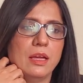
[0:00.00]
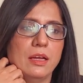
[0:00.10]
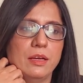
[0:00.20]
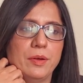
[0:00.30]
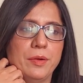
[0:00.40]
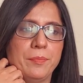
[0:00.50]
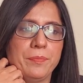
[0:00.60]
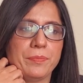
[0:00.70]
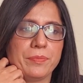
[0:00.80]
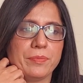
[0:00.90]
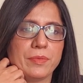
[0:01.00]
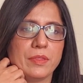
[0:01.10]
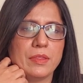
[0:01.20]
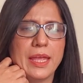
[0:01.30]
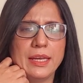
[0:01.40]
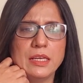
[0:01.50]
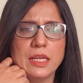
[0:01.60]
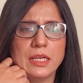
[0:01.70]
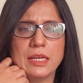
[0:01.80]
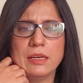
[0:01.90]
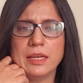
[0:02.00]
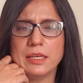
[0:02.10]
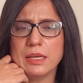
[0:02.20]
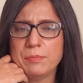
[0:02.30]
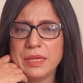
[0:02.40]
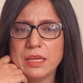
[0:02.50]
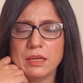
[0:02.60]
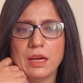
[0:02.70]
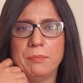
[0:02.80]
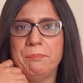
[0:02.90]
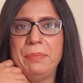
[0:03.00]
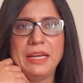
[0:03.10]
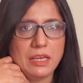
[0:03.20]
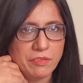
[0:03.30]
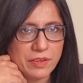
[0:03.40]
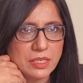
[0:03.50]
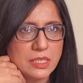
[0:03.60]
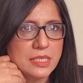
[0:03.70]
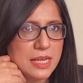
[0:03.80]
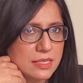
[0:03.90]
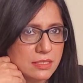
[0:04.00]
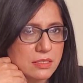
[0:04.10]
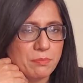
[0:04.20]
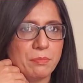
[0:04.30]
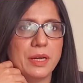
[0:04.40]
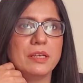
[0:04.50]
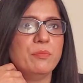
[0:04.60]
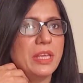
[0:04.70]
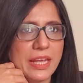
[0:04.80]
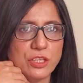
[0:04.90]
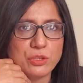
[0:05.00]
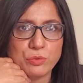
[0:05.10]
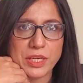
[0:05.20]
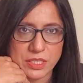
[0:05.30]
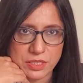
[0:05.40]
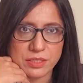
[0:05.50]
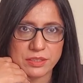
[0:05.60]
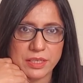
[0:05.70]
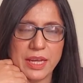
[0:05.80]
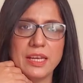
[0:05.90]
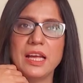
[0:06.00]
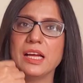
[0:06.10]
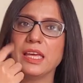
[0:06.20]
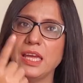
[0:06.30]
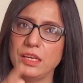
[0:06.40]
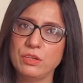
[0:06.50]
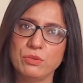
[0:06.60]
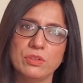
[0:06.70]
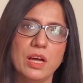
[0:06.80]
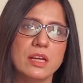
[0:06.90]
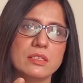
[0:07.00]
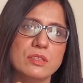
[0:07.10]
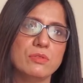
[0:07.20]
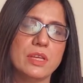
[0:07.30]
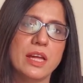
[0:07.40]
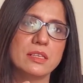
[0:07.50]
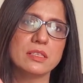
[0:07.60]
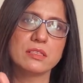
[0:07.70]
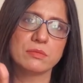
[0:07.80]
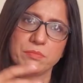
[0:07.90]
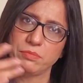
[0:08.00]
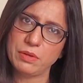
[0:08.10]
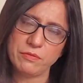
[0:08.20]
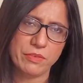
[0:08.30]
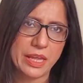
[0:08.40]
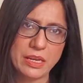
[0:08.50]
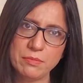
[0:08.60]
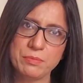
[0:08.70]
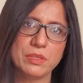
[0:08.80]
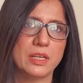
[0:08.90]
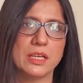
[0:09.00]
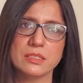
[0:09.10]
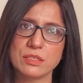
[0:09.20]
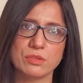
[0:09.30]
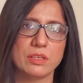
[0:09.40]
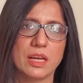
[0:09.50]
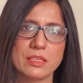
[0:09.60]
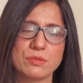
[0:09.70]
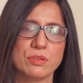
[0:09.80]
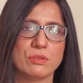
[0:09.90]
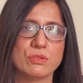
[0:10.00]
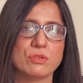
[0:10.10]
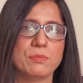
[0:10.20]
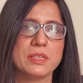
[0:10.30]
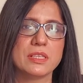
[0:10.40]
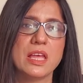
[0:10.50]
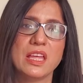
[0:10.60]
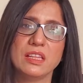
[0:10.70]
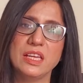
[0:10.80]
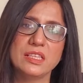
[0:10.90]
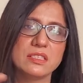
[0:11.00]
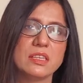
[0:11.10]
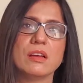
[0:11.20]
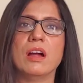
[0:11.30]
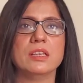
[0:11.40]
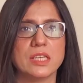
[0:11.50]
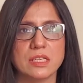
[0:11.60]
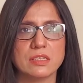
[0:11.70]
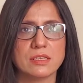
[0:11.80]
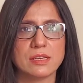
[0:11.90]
then it'll be a bit difficult, yes, but we can do it. And again, you know, the answer to that is the answer to the last one also is, it's the content.